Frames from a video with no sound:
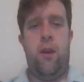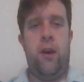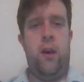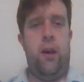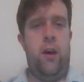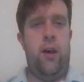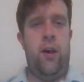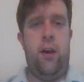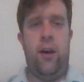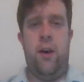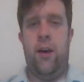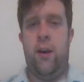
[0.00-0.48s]

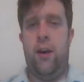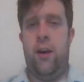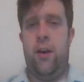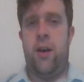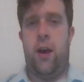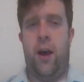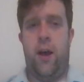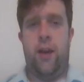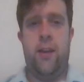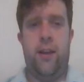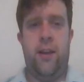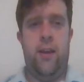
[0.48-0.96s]

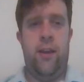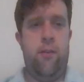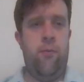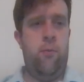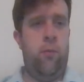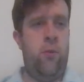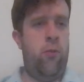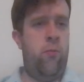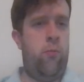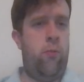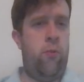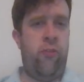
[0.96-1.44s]
uh,
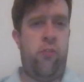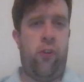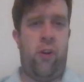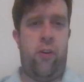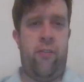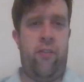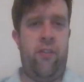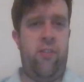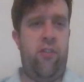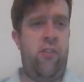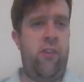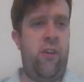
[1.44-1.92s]
it will
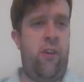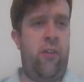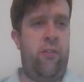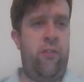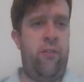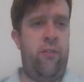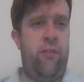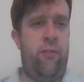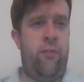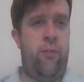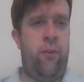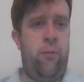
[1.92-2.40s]
resolve
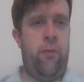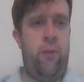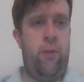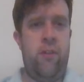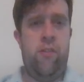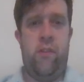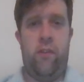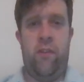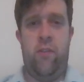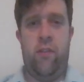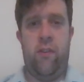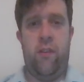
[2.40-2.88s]
itself for
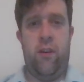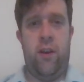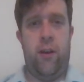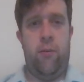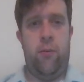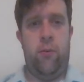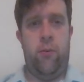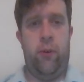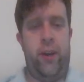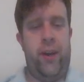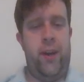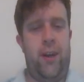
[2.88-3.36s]
reasons
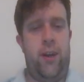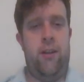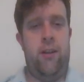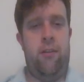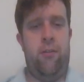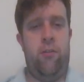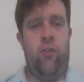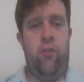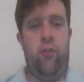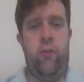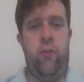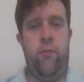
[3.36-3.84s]
I will get
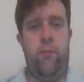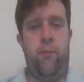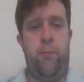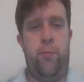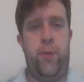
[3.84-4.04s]
into.